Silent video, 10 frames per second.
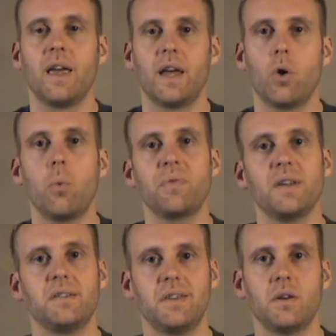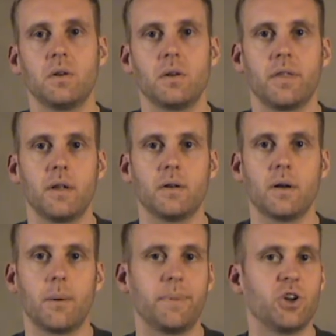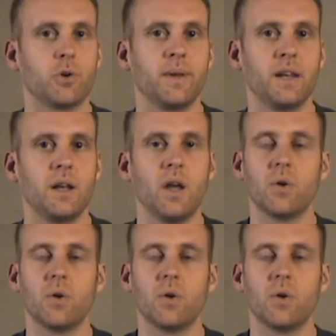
and hopefully steal the pyramid